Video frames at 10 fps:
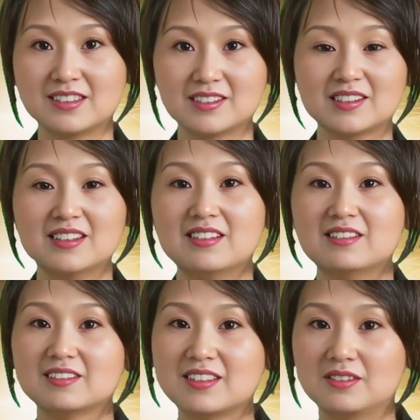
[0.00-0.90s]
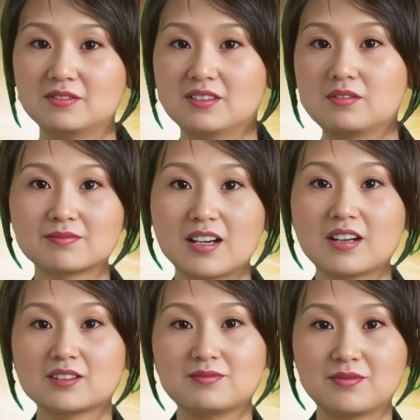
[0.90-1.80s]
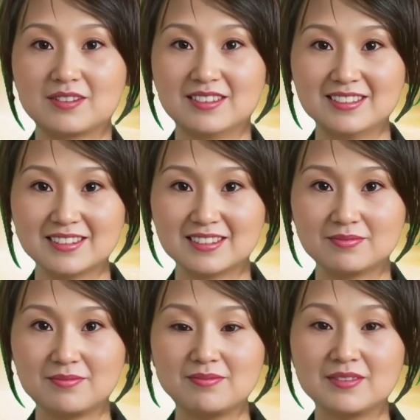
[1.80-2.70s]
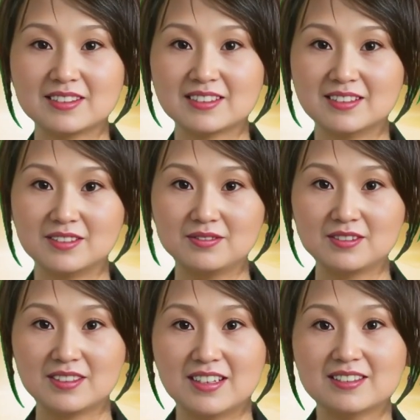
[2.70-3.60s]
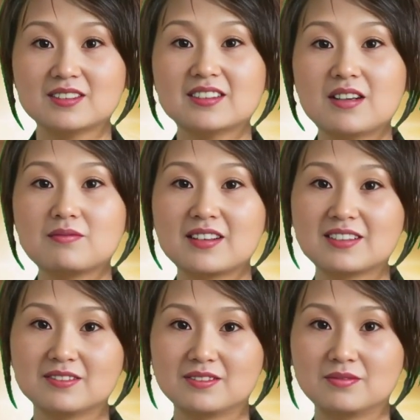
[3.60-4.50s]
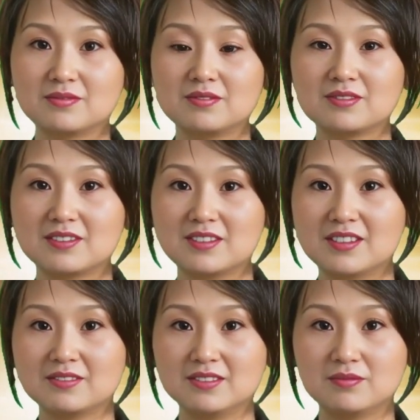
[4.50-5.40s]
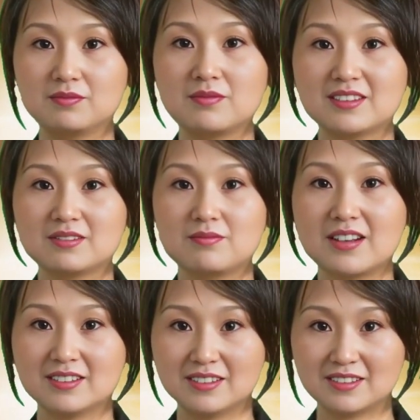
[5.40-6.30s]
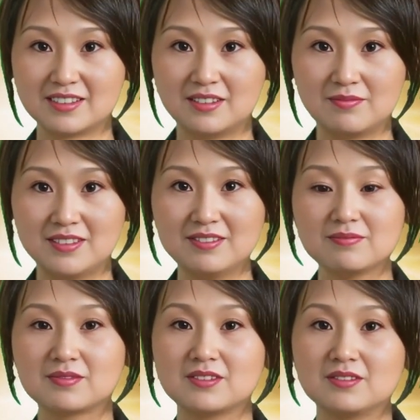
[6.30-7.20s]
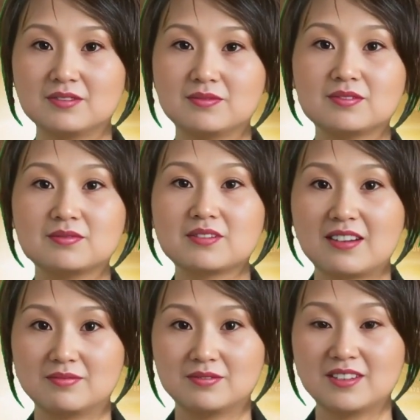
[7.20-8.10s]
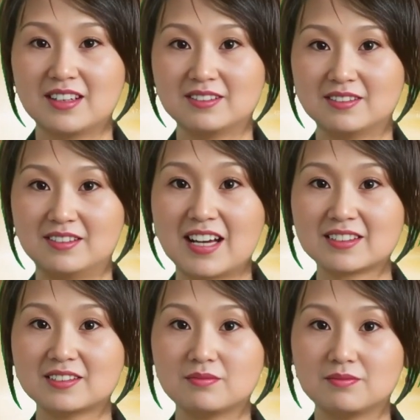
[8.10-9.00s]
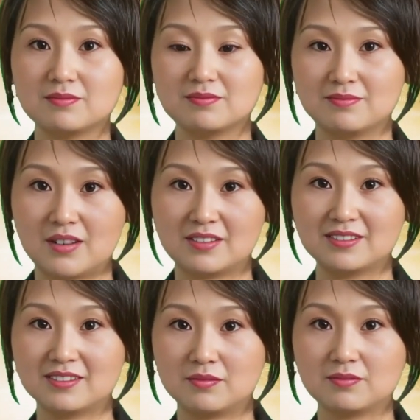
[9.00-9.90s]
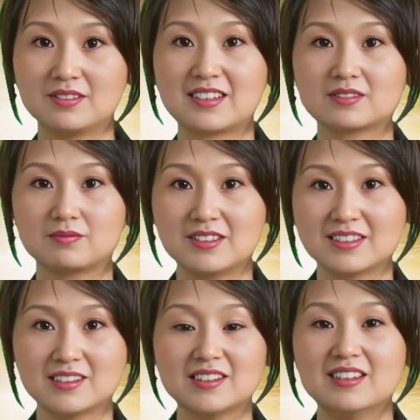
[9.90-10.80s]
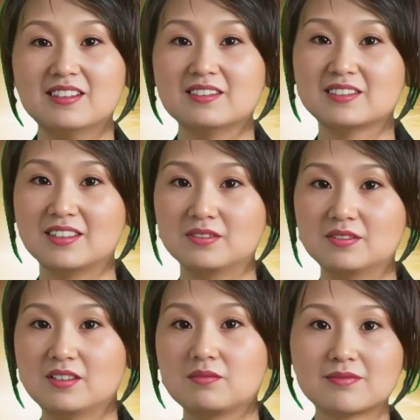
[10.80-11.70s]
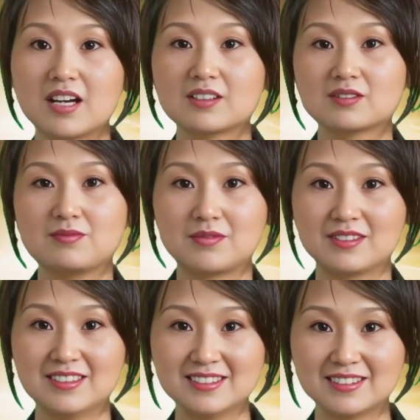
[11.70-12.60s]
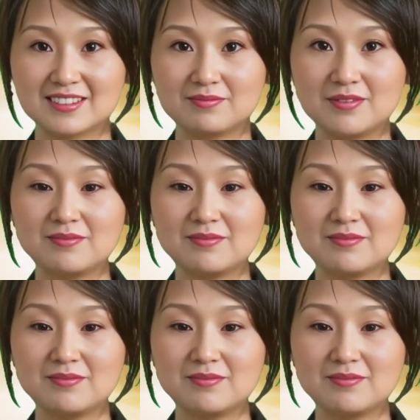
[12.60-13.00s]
U.S. government to impose a 15.5% tariff on recycled oil imported from China. Recycled oil refers to low-grease oil, which can be used to produce recycled diesel or aviation fuel.